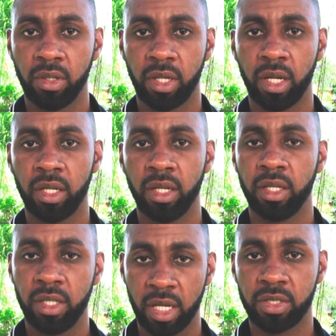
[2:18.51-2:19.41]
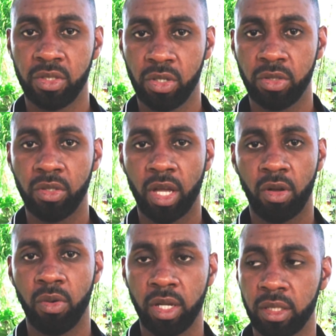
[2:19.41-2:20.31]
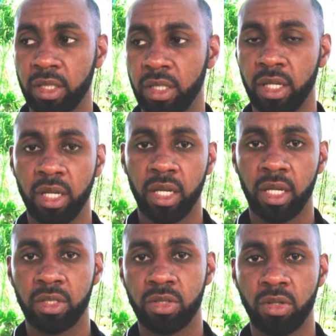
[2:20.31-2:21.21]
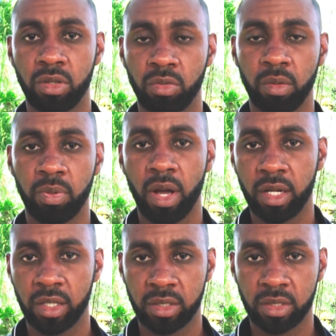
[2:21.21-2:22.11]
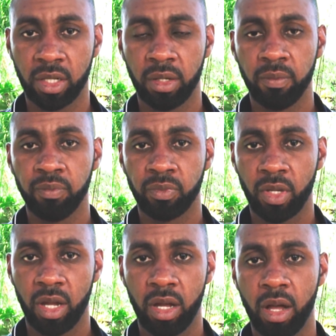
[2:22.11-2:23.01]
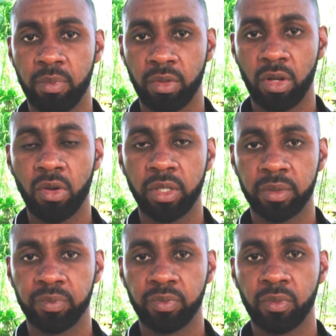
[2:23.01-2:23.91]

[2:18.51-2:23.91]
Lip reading: Okay, yes, you can do that quickly and get 2 to 3 products up and going,